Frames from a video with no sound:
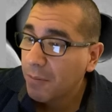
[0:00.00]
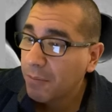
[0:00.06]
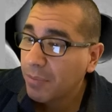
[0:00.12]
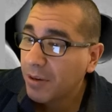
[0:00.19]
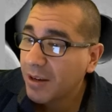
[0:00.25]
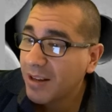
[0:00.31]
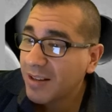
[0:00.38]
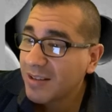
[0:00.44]

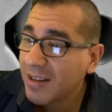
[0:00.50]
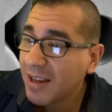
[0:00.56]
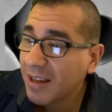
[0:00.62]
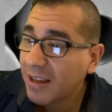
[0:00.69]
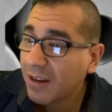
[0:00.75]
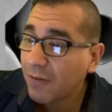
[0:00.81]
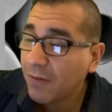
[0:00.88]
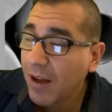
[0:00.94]
plus
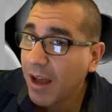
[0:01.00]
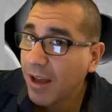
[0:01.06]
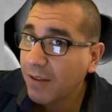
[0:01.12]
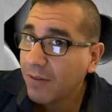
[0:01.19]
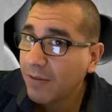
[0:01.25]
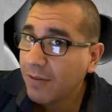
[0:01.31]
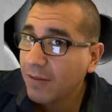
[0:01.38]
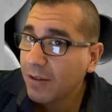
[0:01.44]
negative
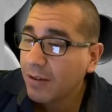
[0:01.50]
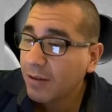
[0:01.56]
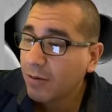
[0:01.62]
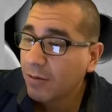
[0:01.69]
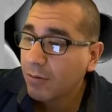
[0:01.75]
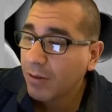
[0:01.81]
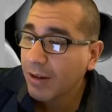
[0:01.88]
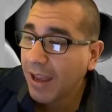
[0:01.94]
5.
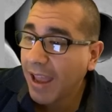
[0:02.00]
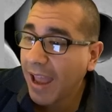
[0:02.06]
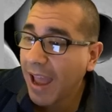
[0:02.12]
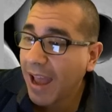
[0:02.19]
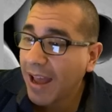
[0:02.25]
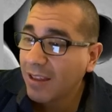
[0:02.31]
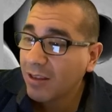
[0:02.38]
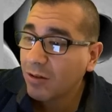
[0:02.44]
When I
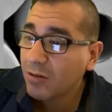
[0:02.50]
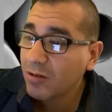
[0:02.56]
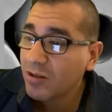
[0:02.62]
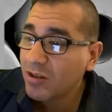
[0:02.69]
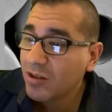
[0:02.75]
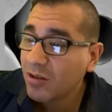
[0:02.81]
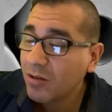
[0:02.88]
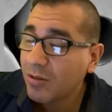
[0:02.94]
add those
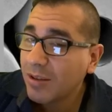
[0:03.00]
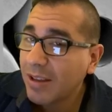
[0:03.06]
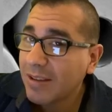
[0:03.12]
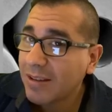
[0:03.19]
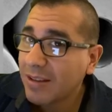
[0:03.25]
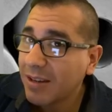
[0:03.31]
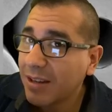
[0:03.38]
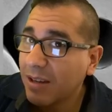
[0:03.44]
two, that's
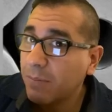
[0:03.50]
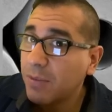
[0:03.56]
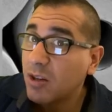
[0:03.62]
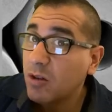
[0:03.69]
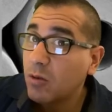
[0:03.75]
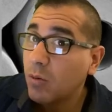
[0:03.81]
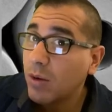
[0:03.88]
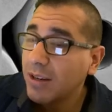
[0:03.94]
going to give me
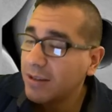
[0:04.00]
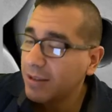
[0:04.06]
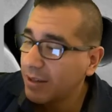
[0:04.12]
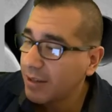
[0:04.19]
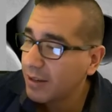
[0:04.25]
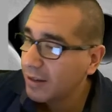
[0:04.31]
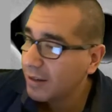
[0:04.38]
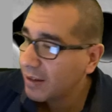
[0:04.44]

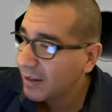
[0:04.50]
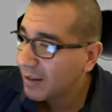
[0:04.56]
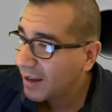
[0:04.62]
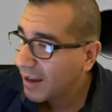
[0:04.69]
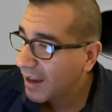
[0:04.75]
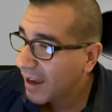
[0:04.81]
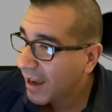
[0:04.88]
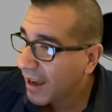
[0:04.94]
20.
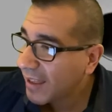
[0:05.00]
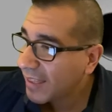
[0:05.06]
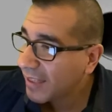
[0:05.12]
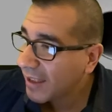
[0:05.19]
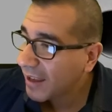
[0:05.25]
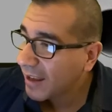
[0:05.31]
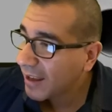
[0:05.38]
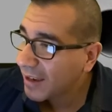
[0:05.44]
And
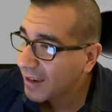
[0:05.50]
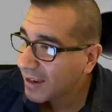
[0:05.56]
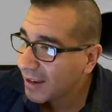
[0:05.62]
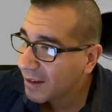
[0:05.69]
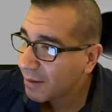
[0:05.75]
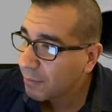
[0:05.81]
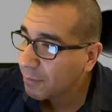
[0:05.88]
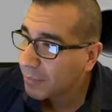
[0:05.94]
then
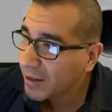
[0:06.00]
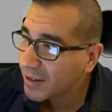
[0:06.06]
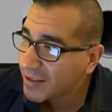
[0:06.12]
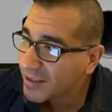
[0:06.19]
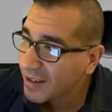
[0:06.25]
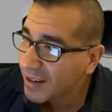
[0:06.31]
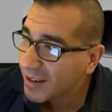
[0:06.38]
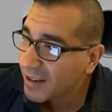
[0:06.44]

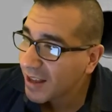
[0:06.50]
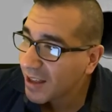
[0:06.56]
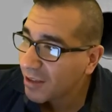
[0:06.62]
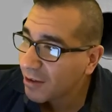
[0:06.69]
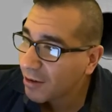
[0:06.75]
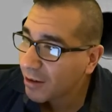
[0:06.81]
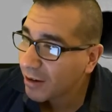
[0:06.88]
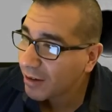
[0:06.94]
plus
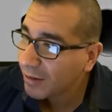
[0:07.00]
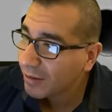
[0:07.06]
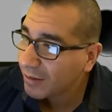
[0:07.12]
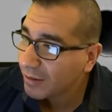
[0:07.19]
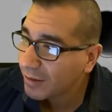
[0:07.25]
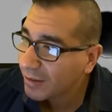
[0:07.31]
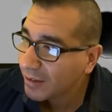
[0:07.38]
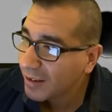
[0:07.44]
another
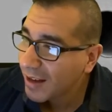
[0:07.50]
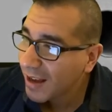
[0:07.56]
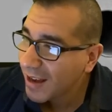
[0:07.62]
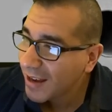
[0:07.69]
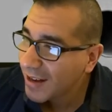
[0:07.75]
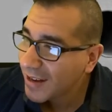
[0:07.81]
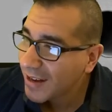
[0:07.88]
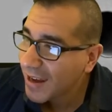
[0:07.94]

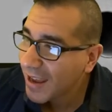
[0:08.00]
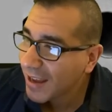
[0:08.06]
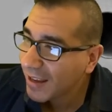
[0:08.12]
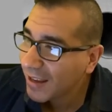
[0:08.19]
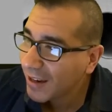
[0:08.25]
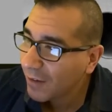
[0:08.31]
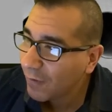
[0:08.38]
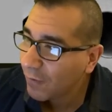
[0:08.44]

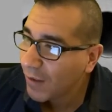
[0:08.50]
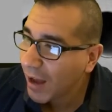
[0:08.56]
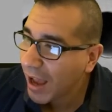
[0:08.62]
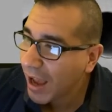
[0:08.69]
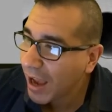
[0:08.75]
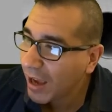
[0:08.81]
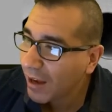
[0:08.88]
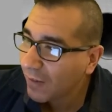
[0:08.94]
negative
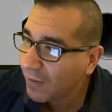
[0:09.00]
5.